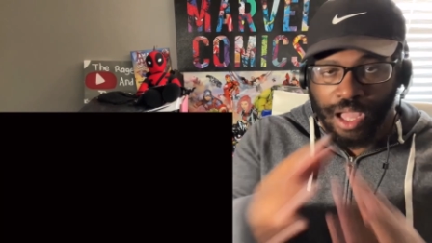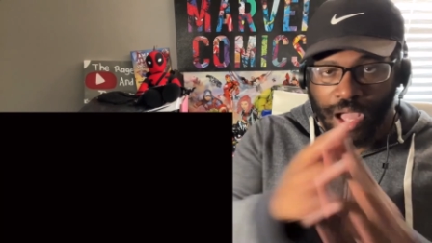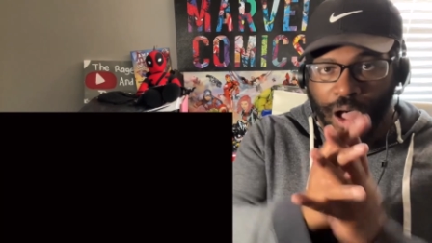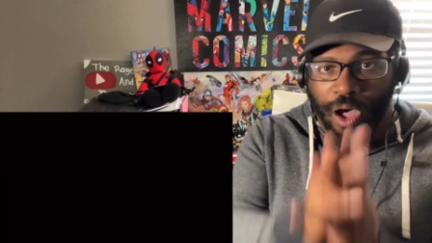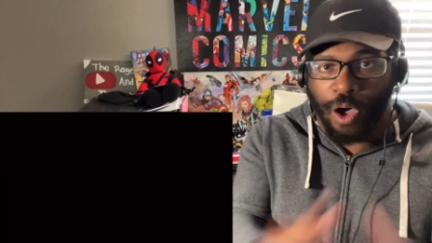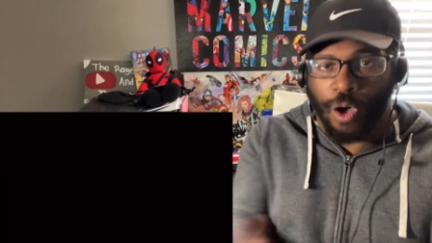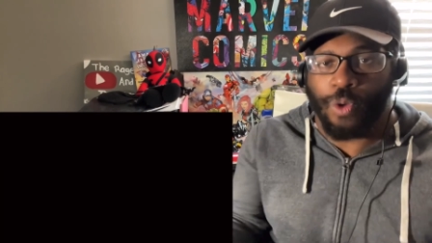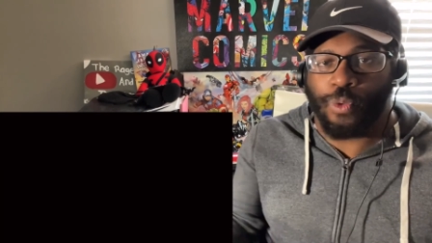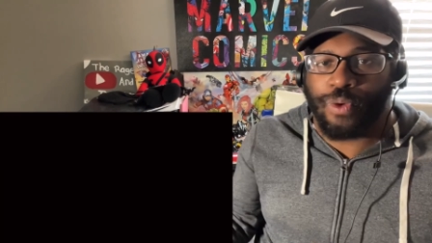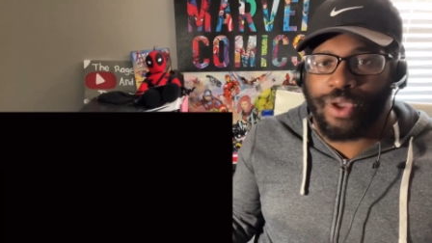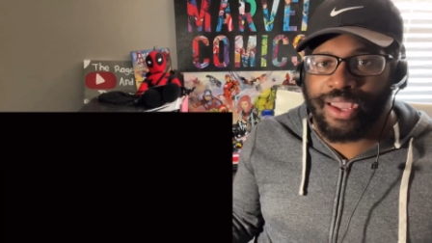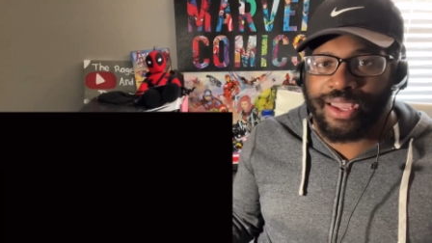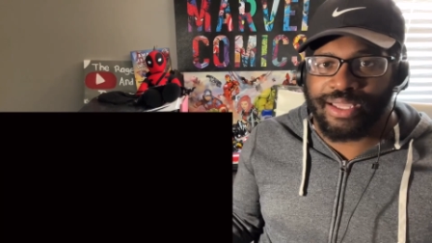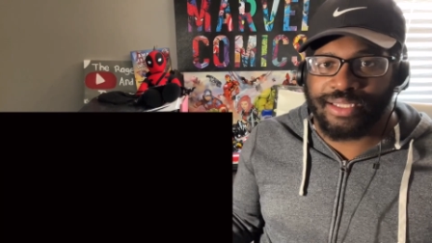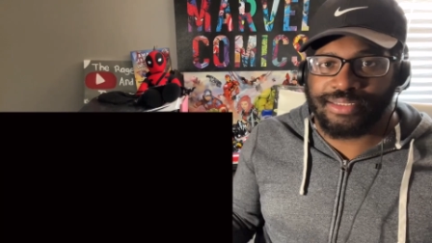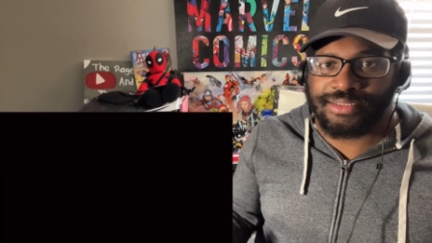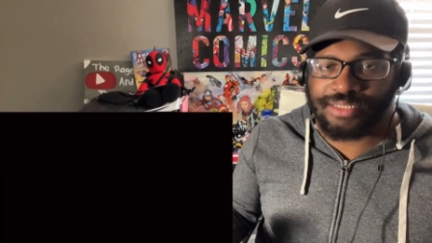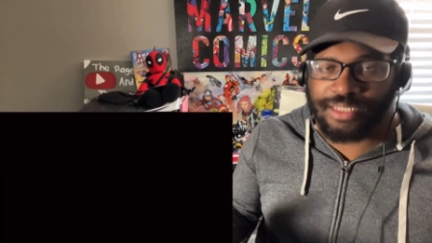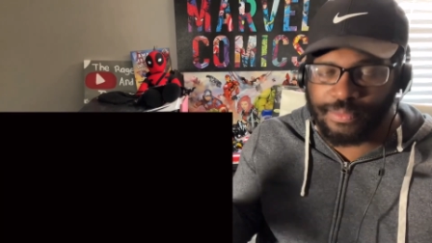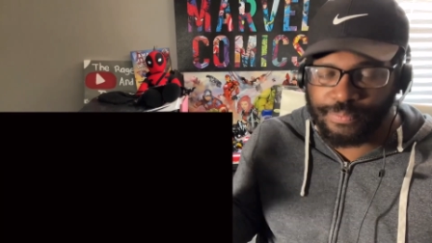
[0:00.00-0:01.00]

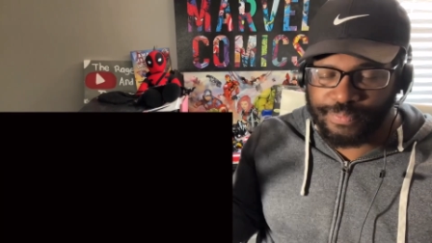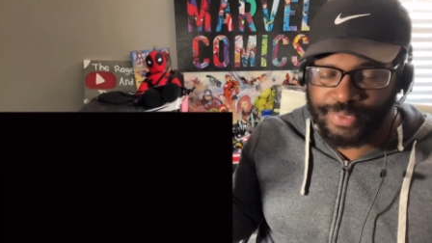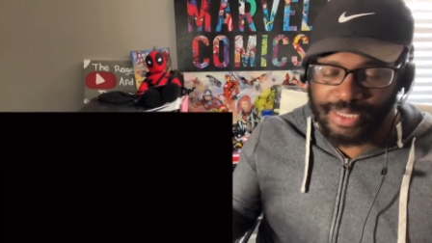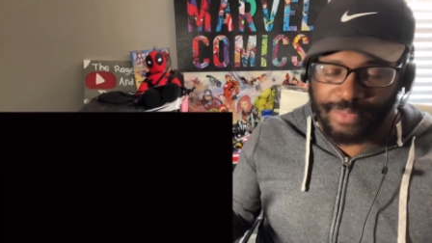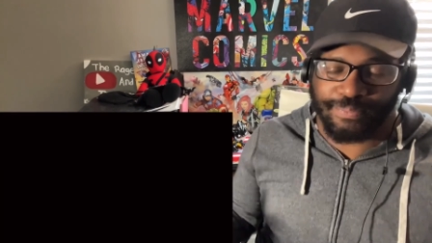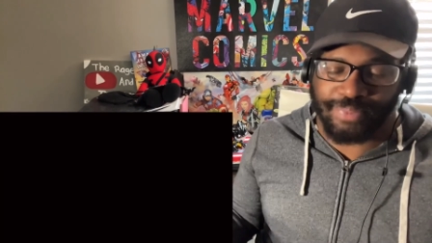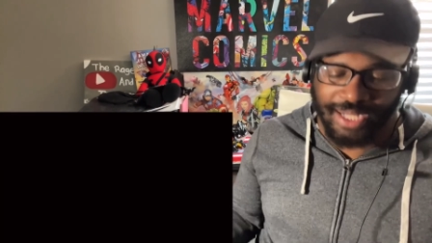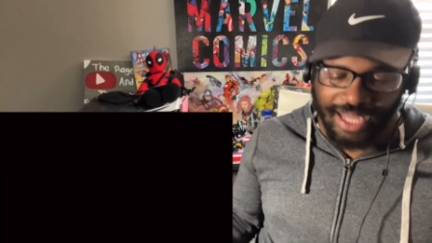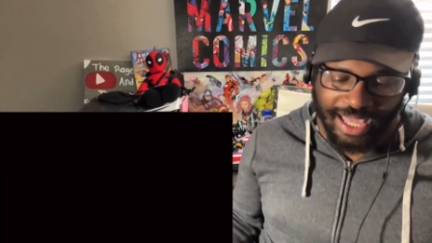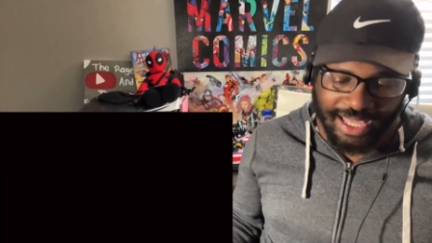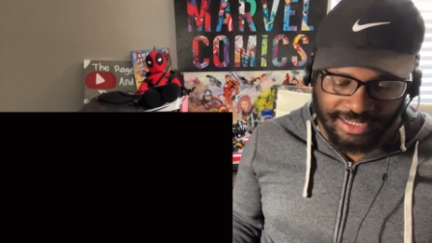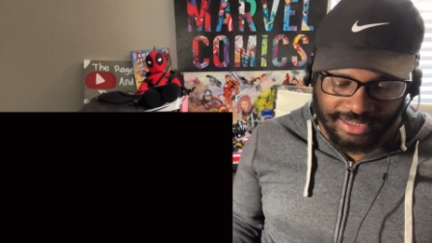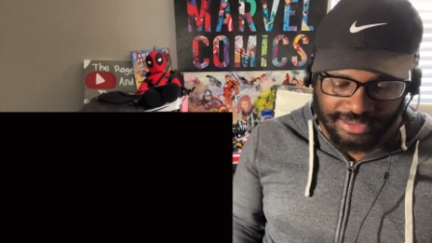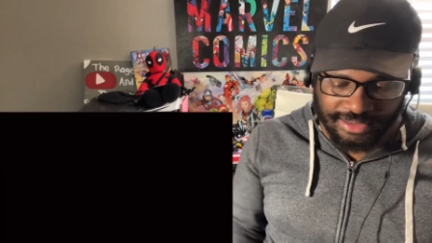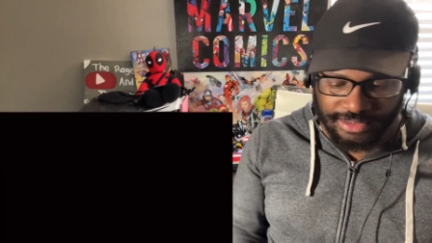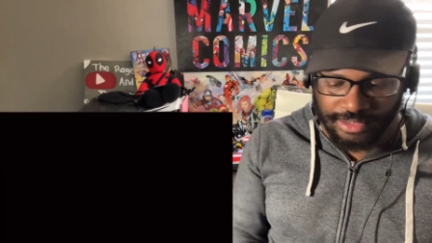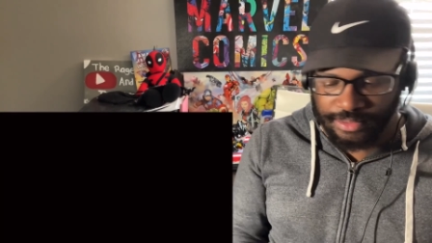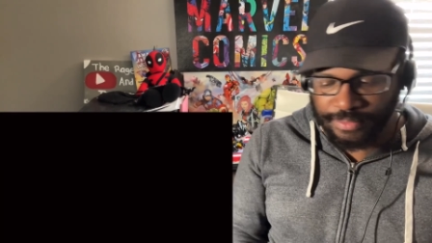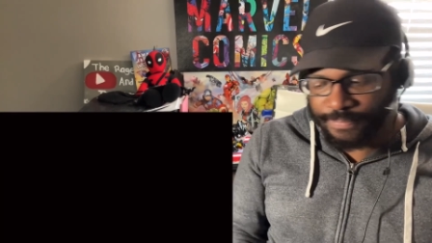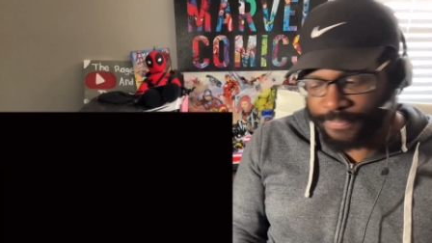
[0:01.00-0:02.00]
Always be blessed